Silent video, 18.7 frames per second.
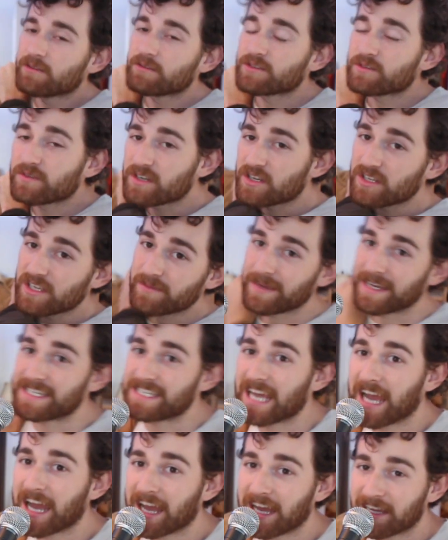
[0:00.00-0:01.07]
It was originally my
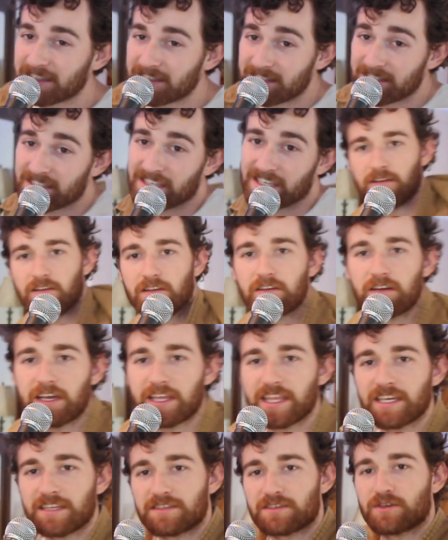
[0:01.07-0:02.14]
dad's. I don't know. I
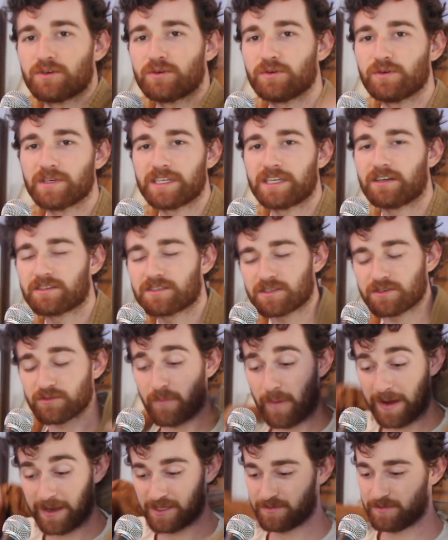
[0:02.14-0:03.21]
think it's cool and it also
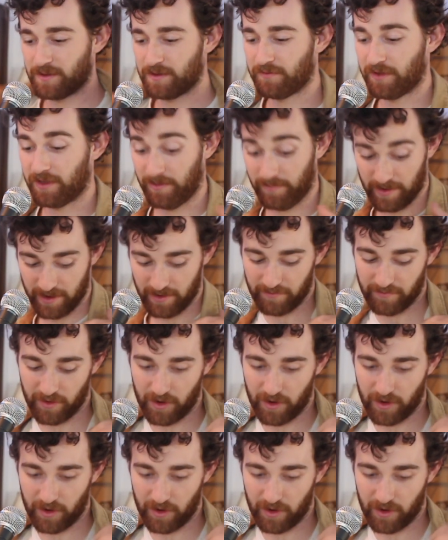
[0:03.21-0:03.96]
reminds me of him and of